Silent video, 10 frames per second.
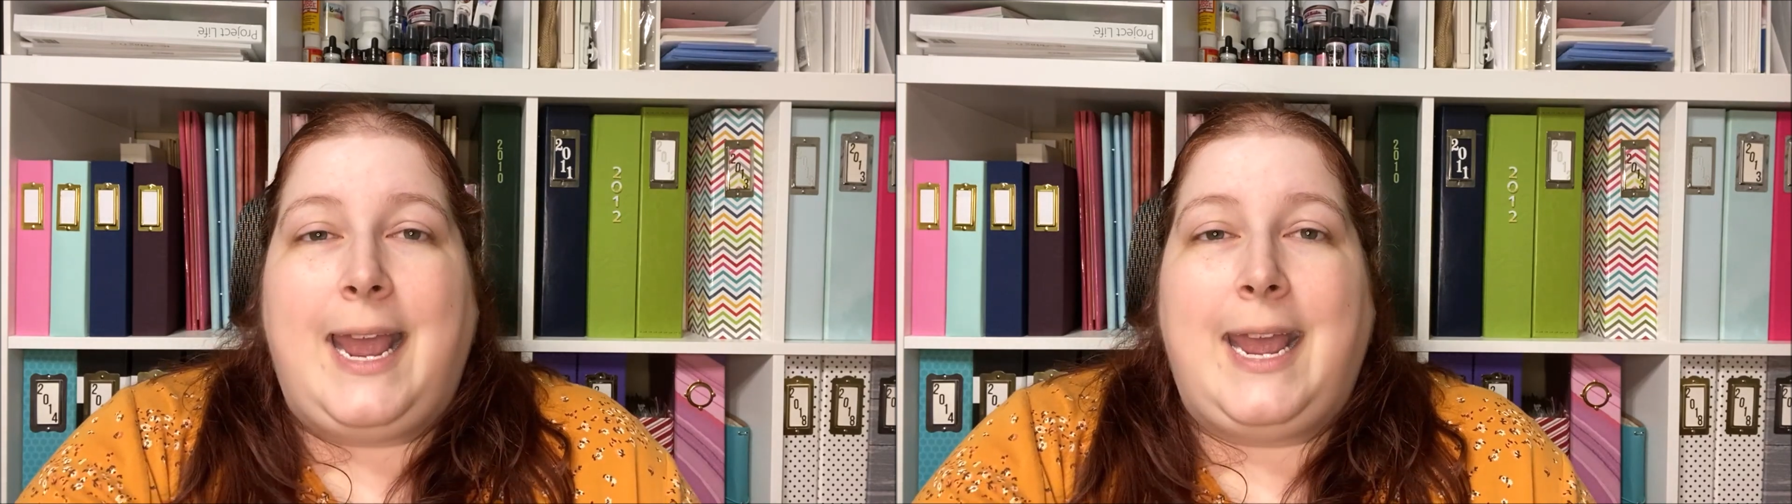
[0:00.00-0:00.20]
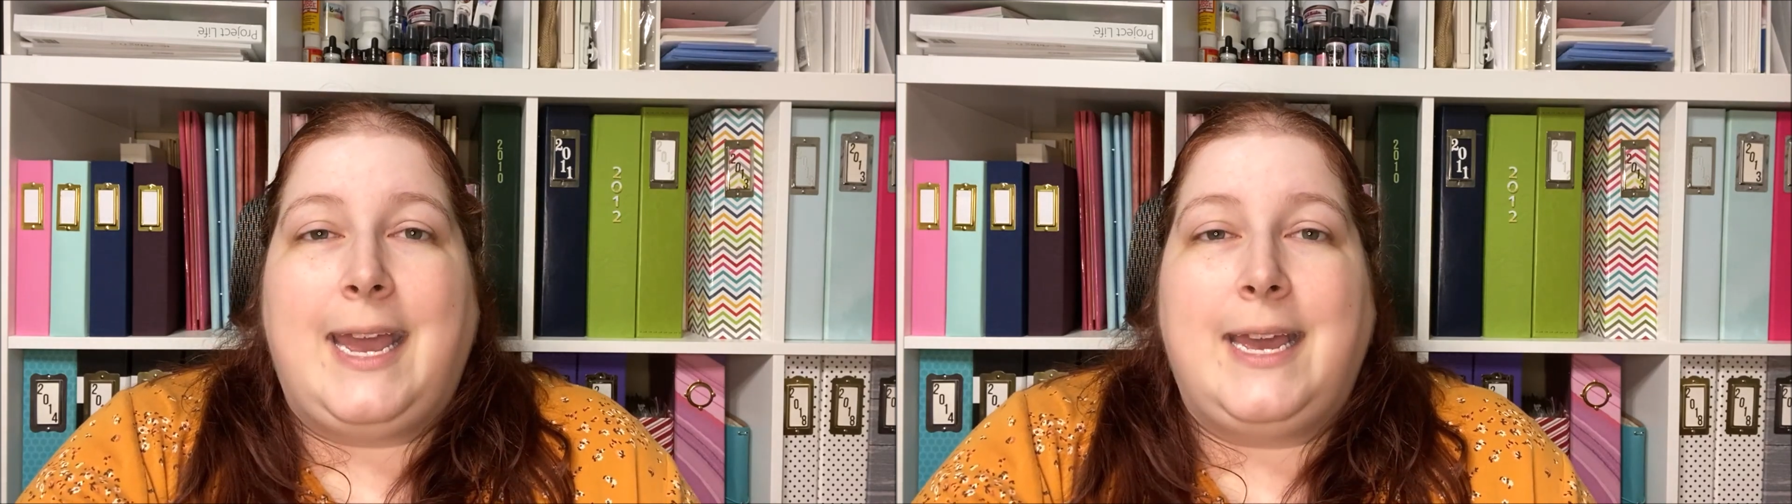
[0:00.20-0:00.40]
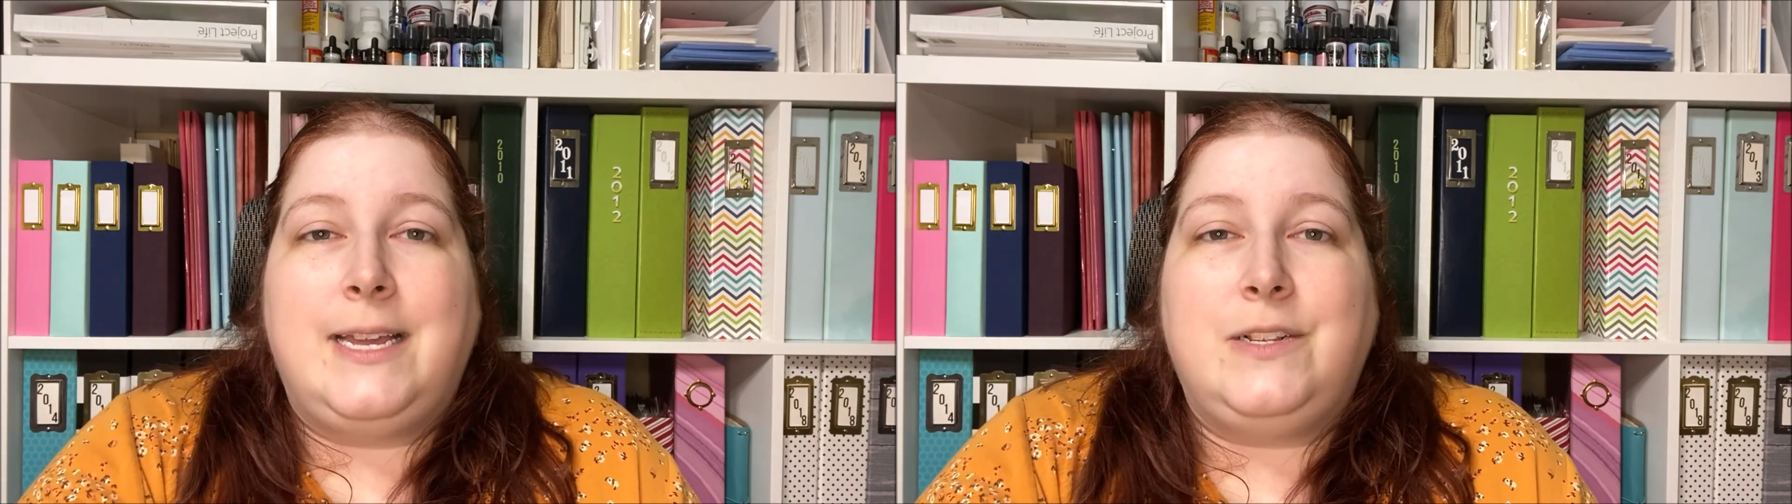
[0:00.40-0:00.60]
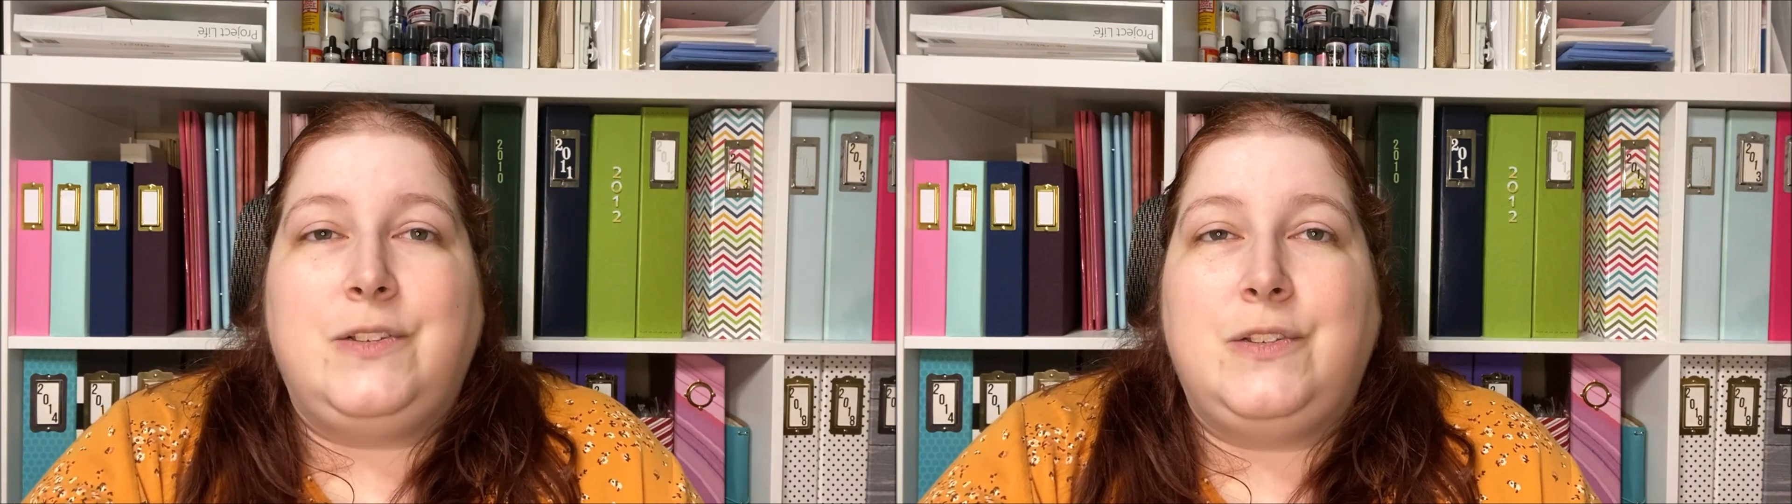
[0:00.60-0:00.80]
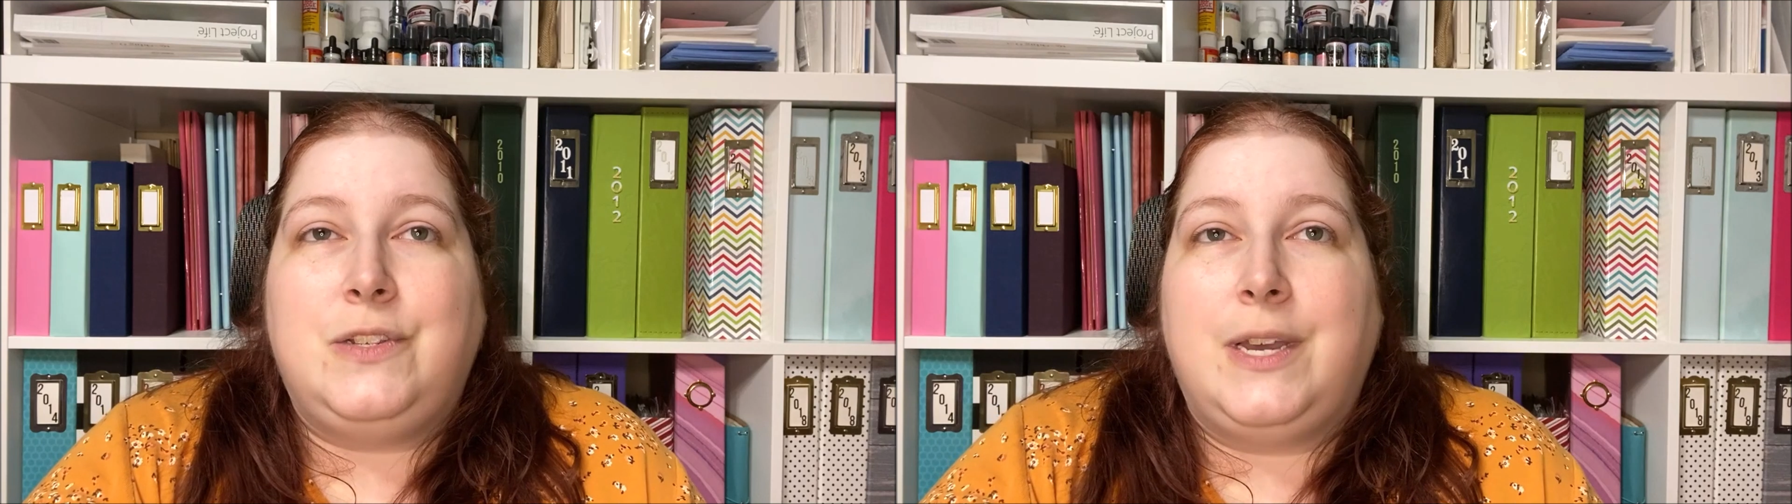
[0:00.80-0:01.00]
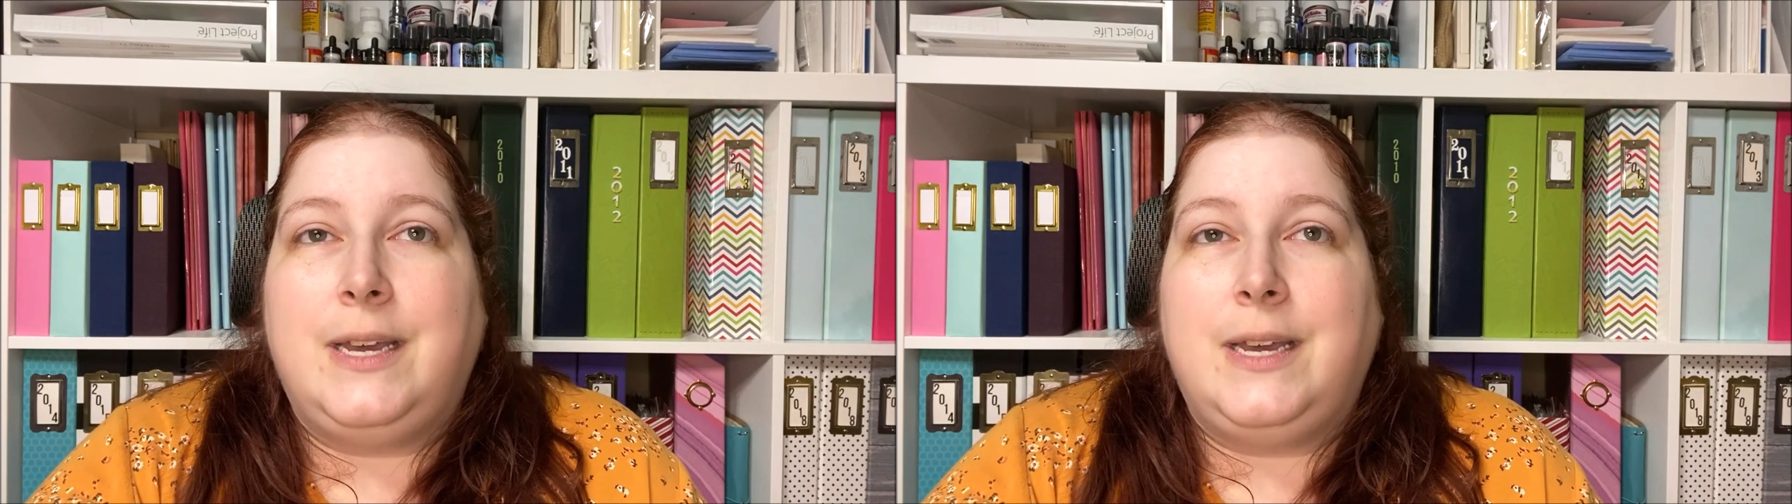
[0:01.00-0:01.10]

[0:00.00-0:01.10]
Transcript: and